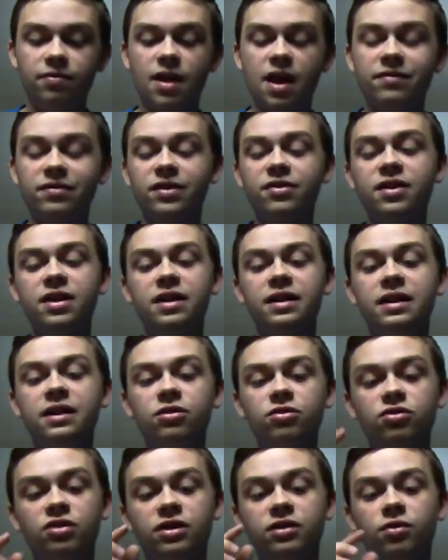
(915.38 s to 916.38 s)
Everything in
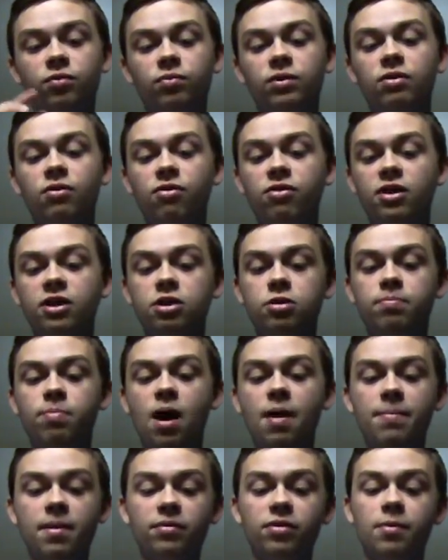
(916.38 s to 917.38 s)
here is like the real thing. You
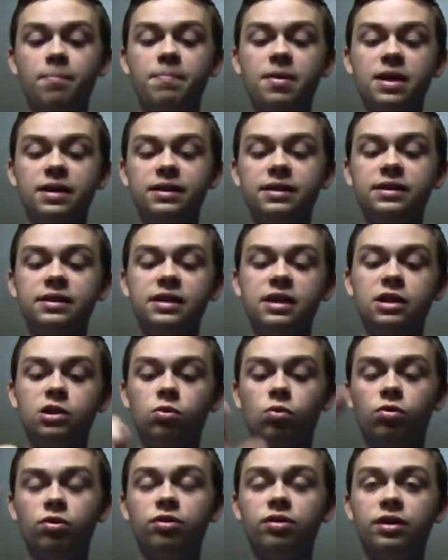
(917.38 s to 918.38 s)
pop out the pins in
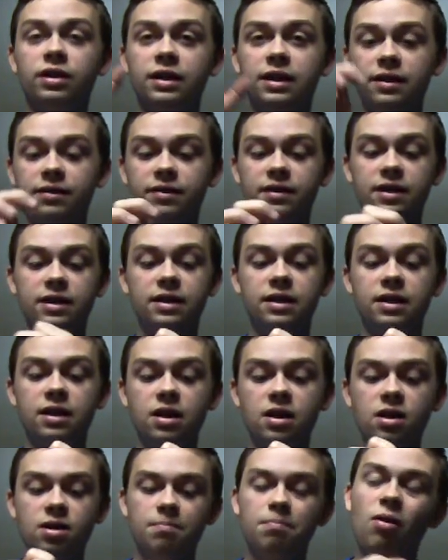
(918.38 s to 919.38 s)
order to get the
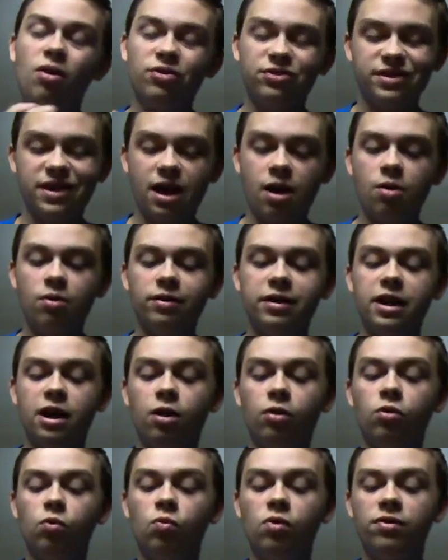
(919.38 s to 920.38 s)
parts out.
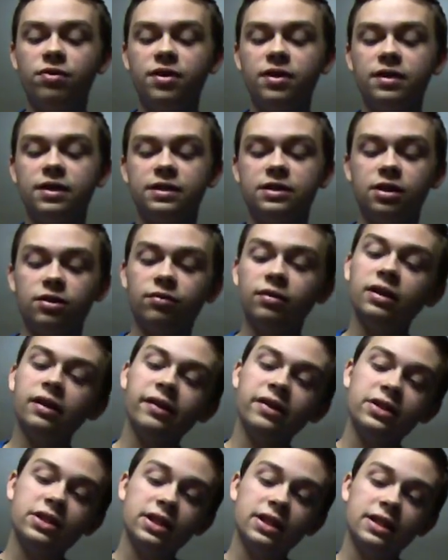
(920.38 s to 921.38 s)
Now, the one thing that's
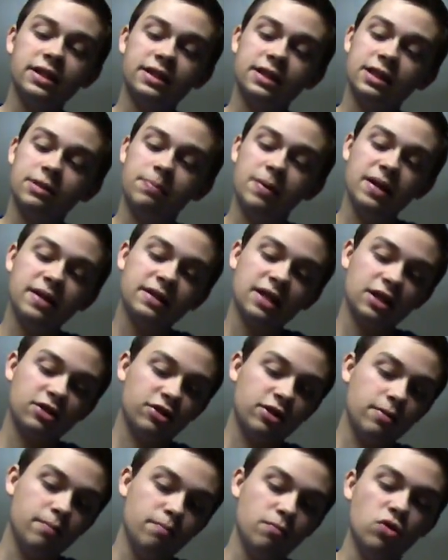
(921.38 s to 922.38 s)
unrealistic is these pins
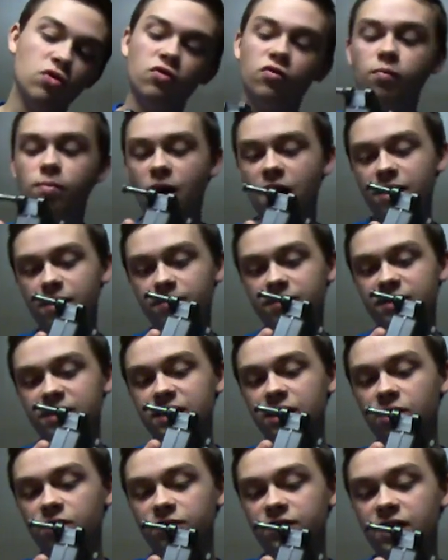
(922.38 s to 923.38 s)
actually move by
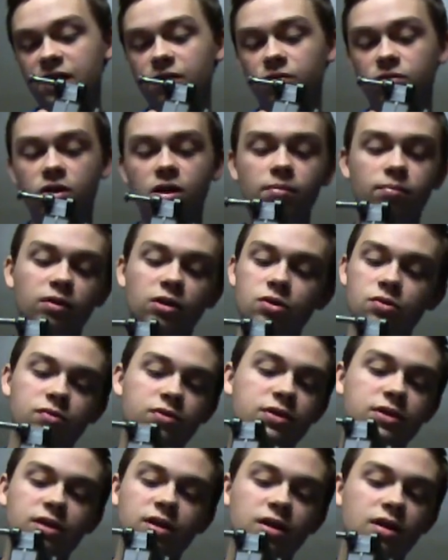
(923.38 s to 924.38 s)
themselves. They'll come loose.
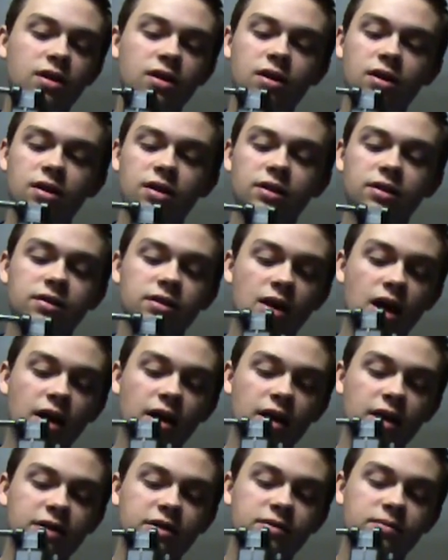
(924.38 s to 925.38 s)
It's
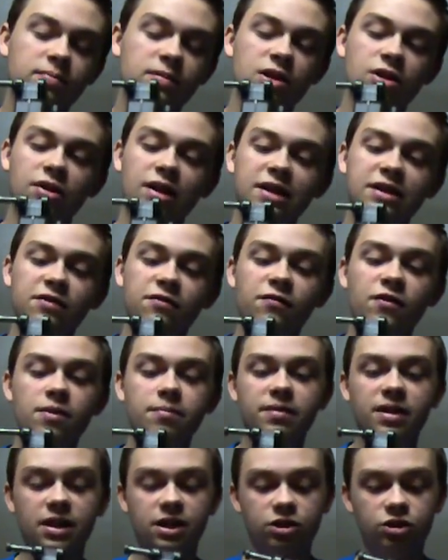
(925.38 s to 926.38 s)
not, that's a
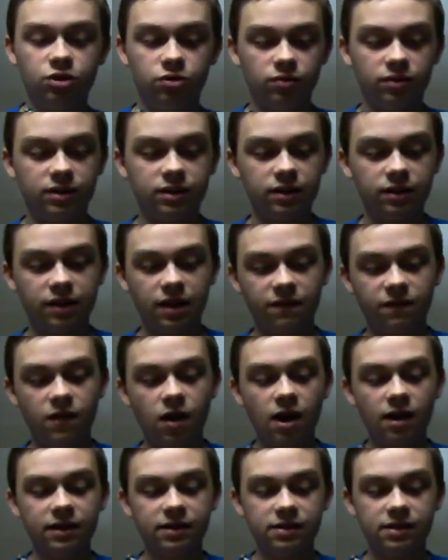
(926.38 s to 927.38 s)
fitment issue. They've
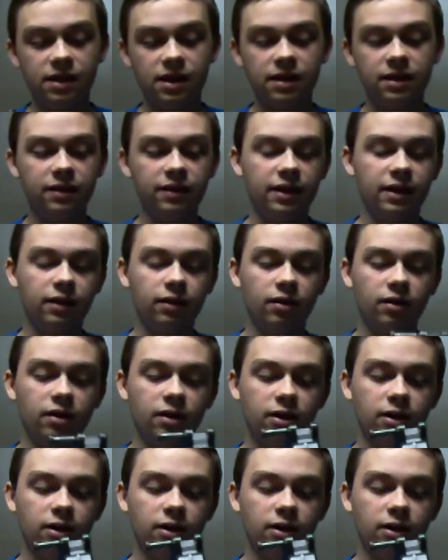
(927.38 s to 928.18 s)
got to stay in there.